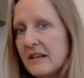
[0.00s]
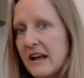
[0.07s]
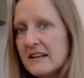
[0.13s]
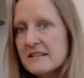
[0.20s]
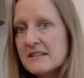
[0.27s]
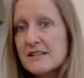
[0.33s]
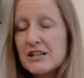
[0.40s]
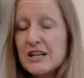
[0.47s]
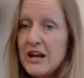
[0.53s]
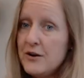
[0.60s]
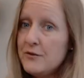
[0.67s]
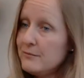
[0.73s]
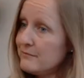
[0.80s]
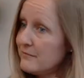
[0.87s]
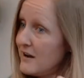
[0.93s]
and you
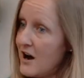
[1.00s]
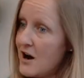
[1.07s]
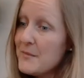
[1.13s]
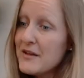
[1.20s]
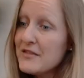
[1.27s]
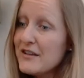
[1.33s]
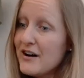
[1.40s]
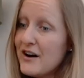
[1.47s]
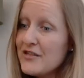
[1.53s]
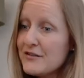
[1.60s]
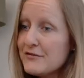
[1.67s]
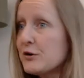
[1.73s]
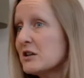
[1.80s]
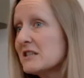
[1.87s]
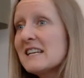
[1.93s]
know, come on the, on the
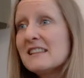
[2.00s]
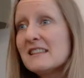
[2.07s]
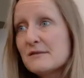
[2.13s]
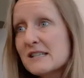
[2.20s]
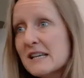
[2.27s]
14th of